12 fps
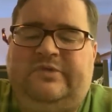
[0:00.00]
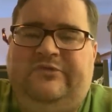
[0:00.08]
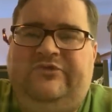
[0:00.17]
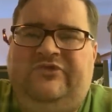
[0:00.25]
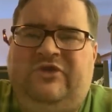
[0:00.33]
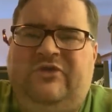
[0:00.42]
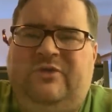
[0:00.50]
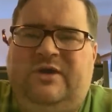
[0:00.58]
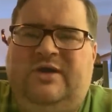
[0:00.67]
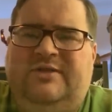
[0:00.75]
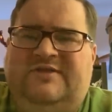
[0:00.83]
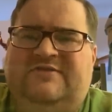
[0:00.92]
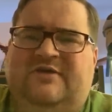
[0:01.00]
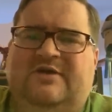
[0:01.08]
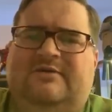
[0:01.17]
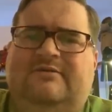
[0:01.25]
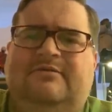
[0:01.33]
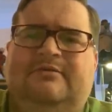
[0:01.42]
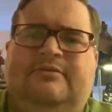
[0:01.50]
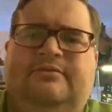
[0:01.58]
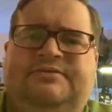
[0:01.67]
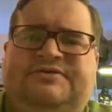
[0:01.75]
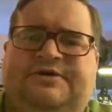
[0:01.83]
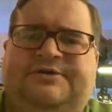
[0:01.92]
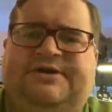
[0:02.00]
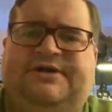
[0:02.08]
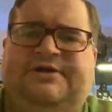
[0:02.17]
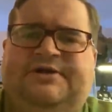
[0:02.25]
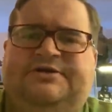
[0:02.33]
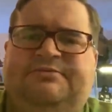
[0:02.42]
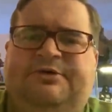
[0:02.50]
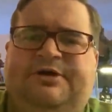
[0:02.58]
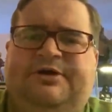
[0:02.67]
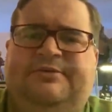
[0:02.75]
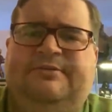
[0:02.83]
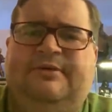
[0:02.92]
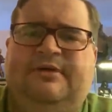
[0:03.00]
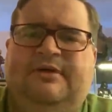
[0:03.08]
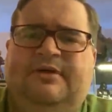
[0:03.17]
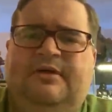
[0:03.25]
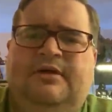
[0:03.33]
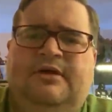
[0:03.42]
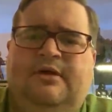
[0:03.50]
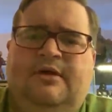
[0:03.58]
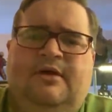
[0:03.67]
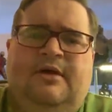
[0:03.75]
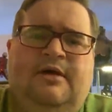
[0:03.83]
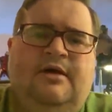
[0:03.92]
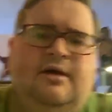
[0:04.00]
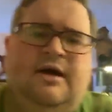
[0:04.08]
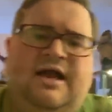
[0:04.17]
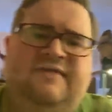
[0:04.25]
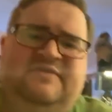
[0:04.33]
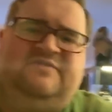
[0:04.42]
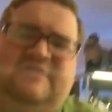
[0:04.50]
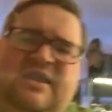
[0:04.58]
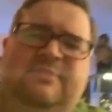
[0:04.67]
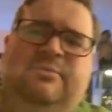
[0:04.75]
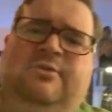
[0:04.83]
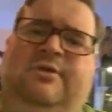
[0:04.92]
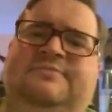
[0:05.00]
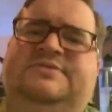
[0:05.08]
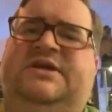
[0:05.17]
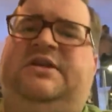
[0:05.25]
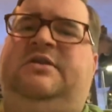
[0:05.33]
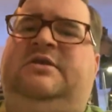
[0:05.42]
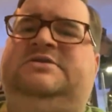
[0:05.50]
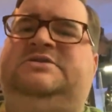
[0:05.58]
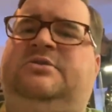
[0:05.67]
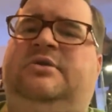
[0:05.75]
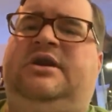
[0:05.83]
So that's good. Is the articulation pretty good? I have this table I'm setting it on. So